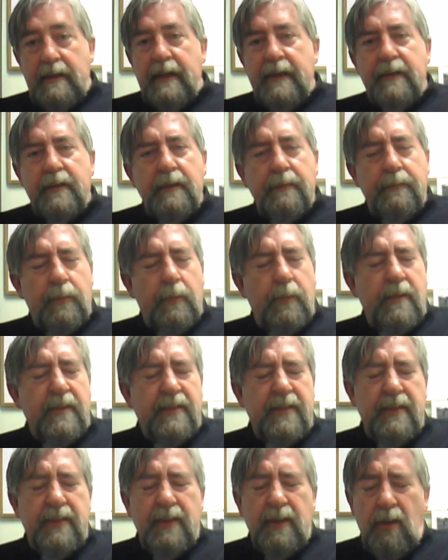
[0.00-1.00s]
That
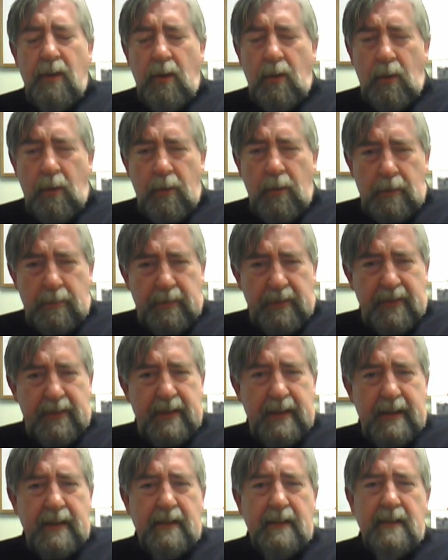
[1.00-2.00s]
divorce is a horrible
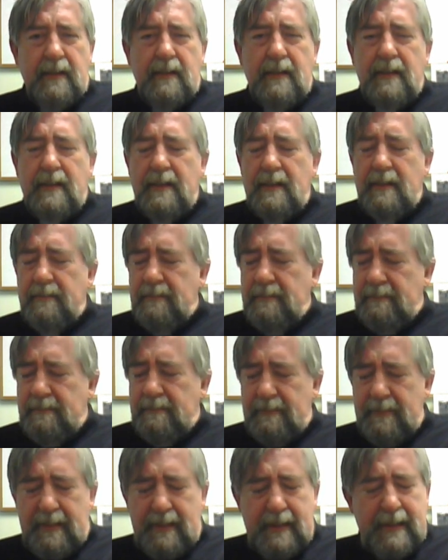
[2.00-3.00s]
thing,
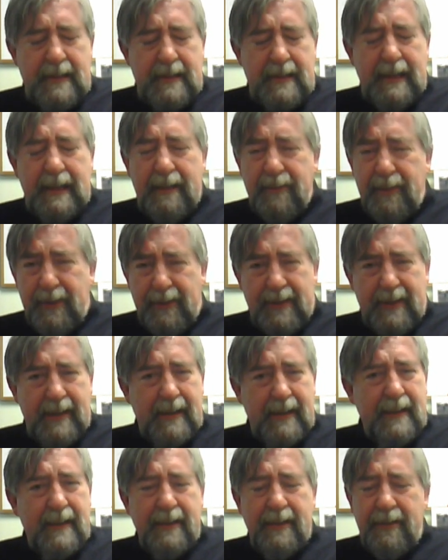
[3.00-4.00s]
an evil
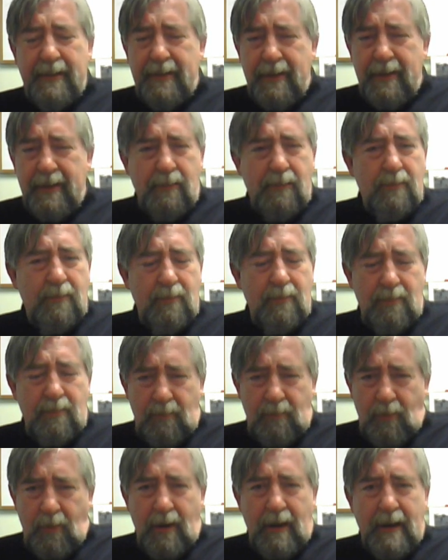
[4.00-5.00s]
thing, that you don't
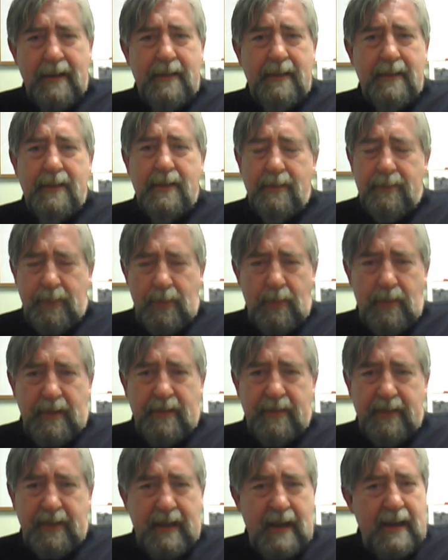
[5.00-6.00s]
want
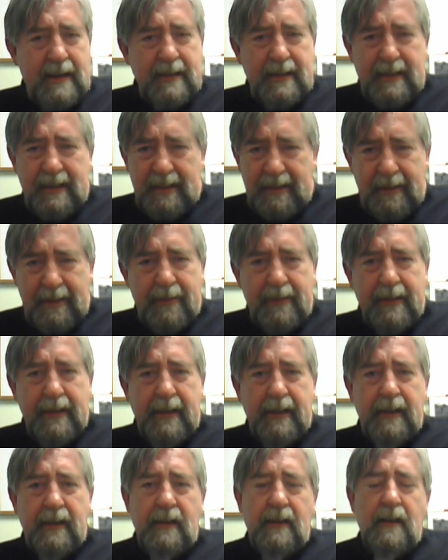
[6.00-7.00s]
divorce. God
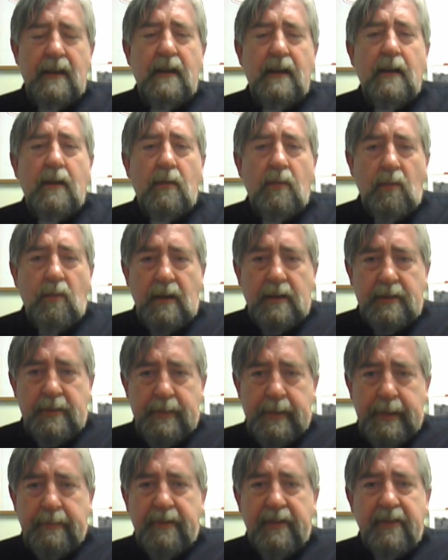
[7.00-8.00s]
clearly
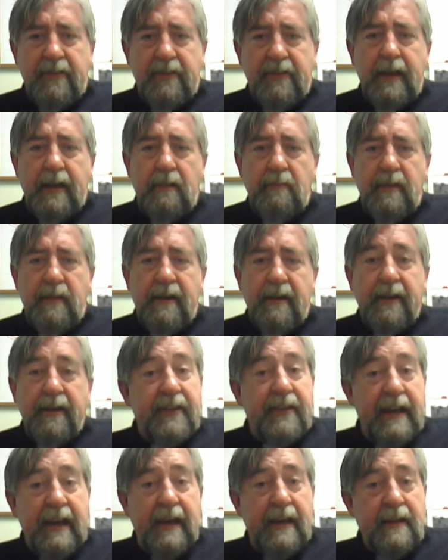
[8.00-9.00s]
wants people to stay in
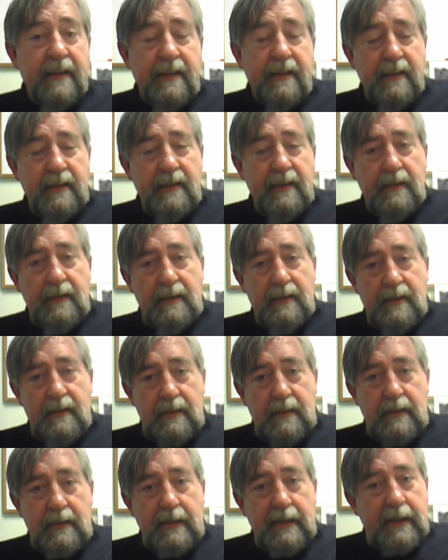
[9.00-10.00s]
marriage. Yet,
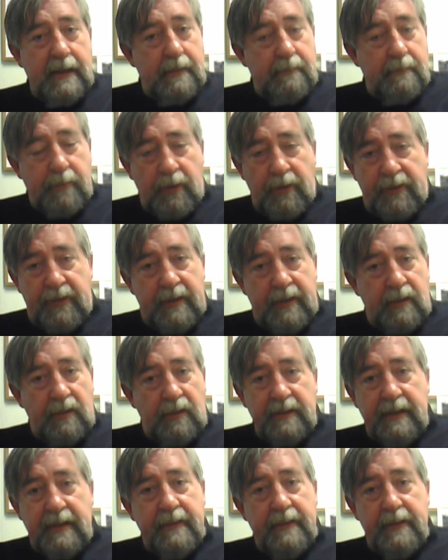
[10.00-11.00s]
in both the
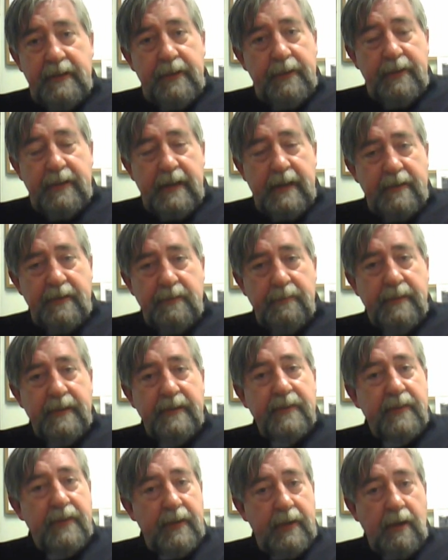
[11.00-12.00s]
Old and the New
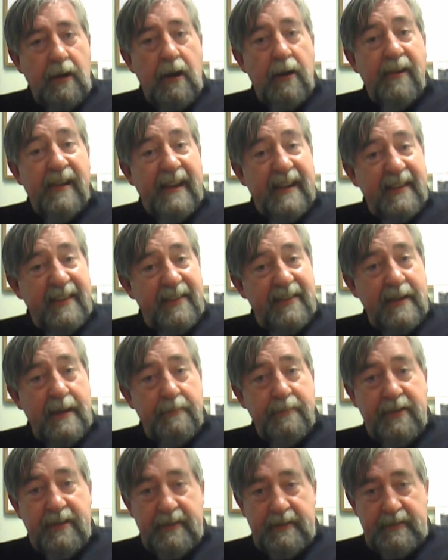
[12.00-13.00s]
Testaments, there are
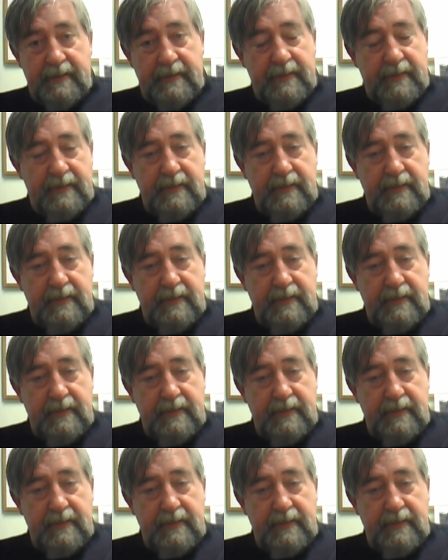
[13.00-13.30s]
exceptions.